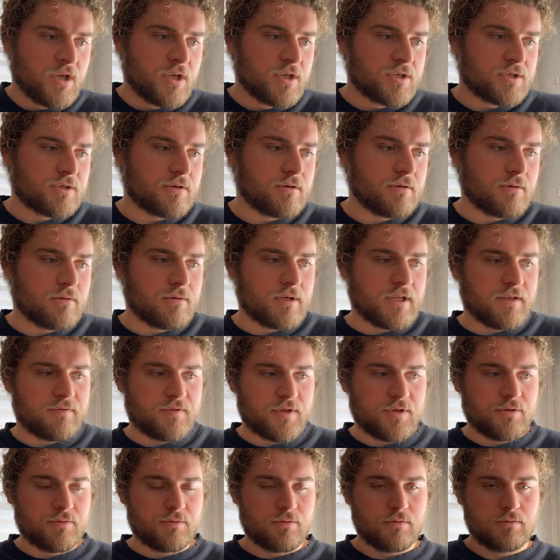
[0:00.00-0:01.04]
So if
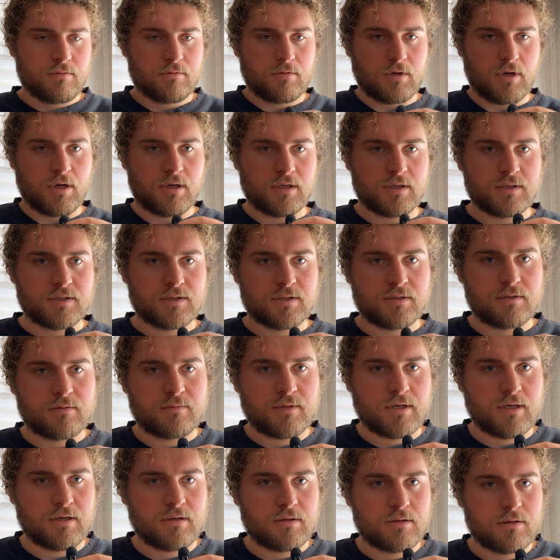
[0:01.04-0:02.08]
you aren't concerned
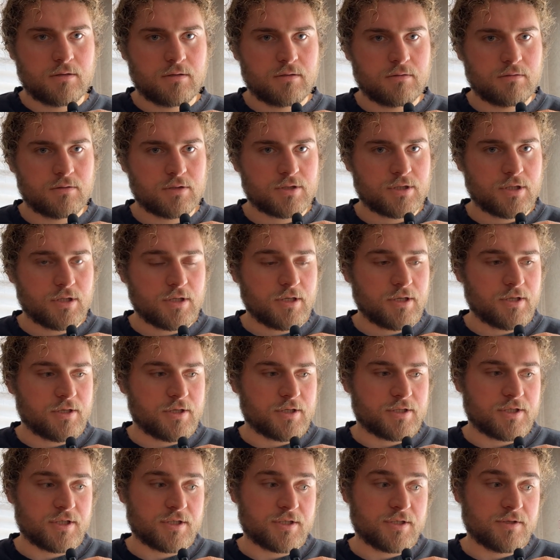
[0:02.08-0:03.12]
about sugar, you could
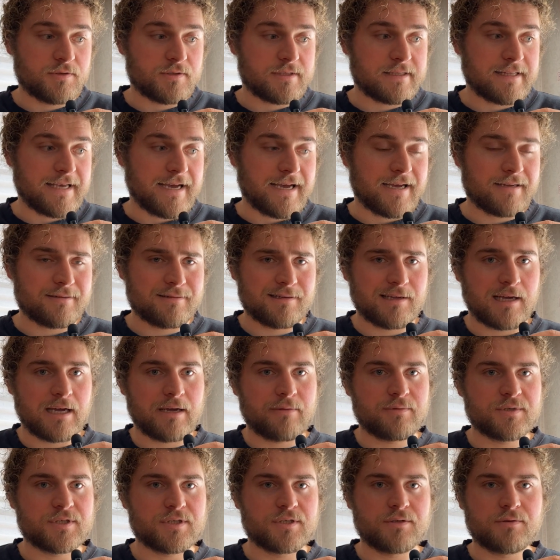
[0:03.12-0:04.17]
just use that. I
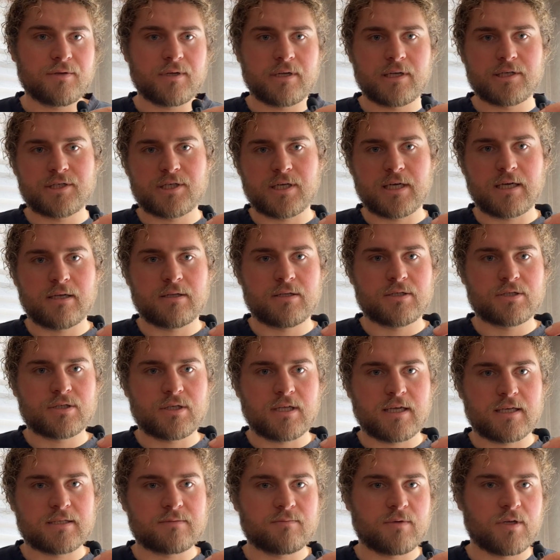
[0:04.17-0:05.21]
was doing a challenge
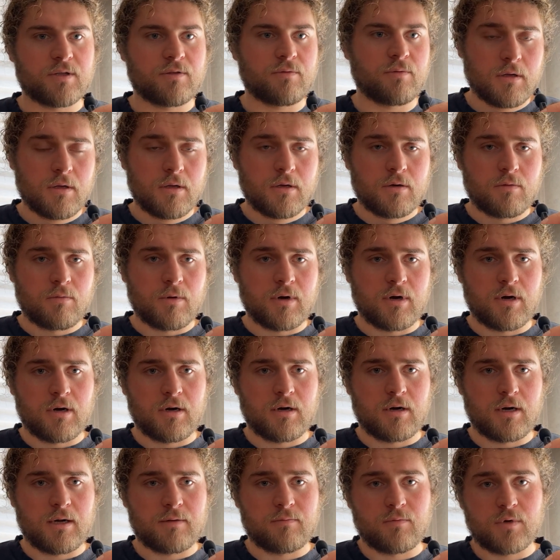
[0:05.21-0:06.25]
last month
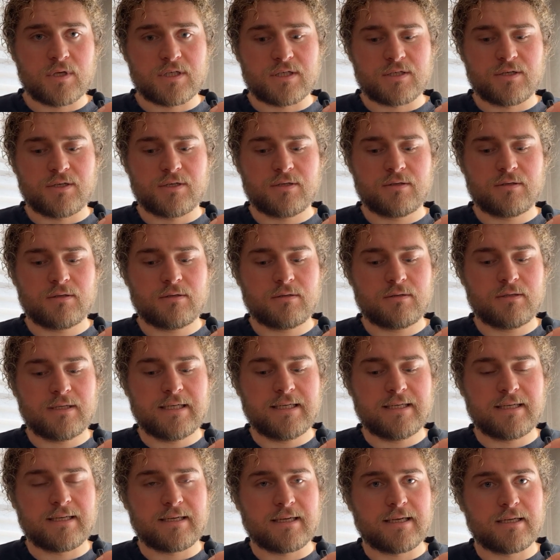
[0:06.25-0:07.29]
where I wasn't
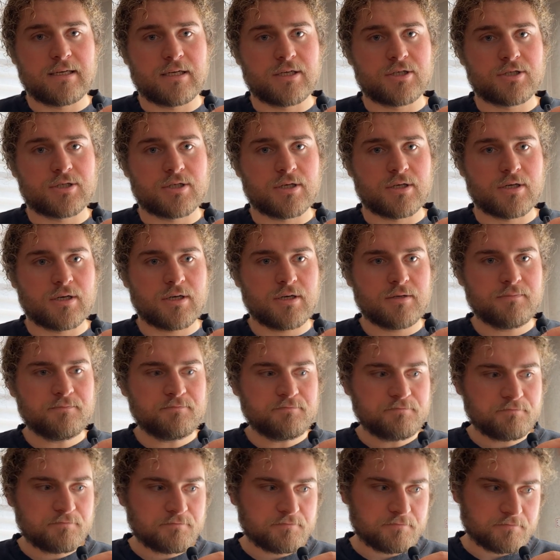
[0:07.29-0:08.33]
eating any sugar,
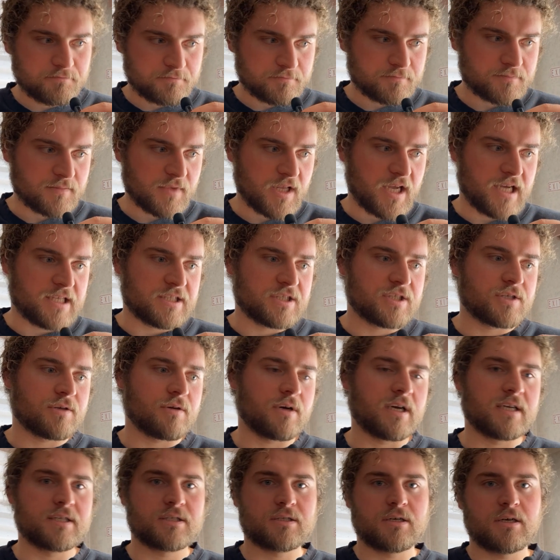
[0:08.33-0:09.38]
and so
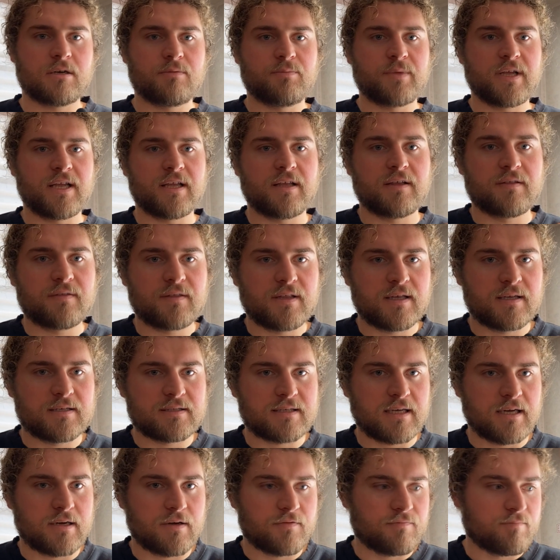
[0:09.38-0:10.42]
I started making things
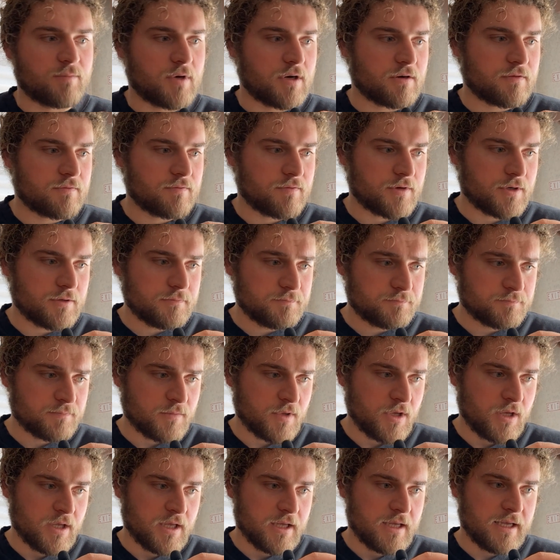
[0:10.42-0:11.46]
out of monk fruit,
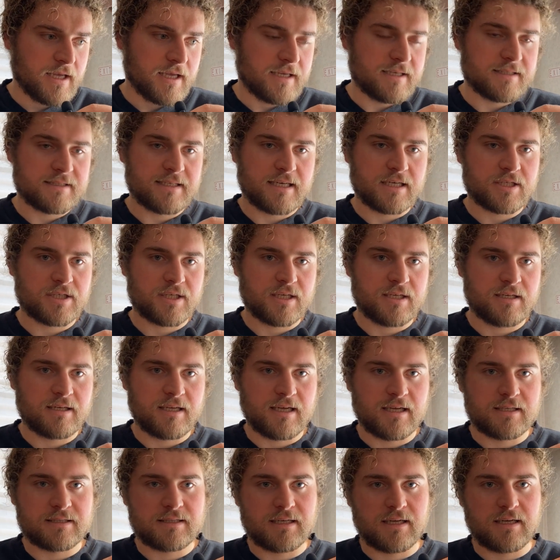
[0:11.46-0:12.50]
and it's actually an
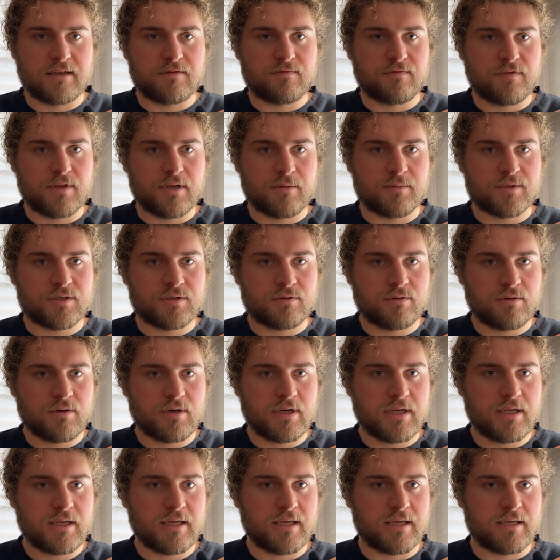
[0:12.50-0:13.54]

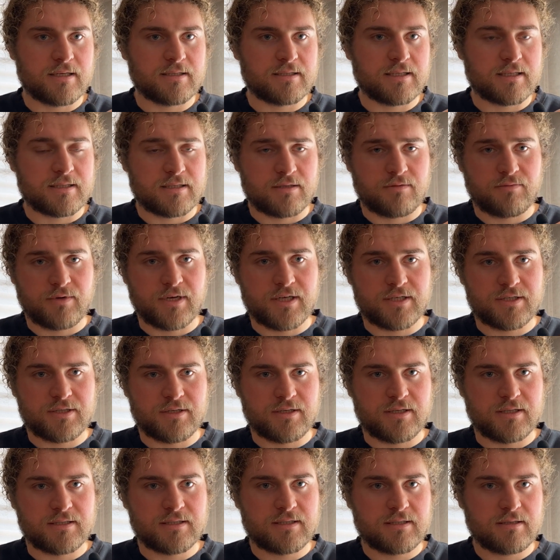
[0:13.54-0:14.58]
anti-inflammatory and doesn't raise your
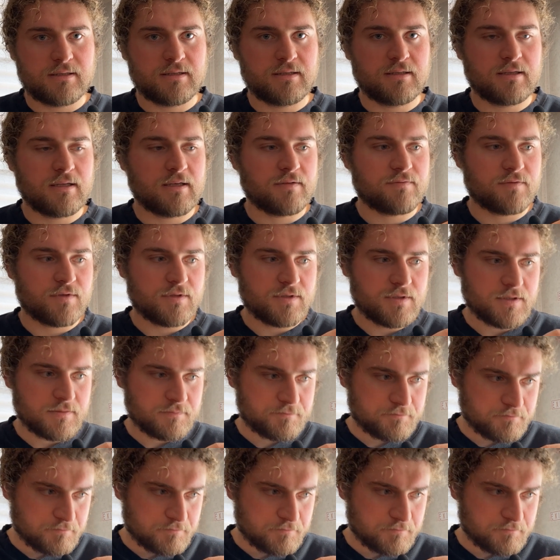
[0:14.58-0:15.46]
insulin levels.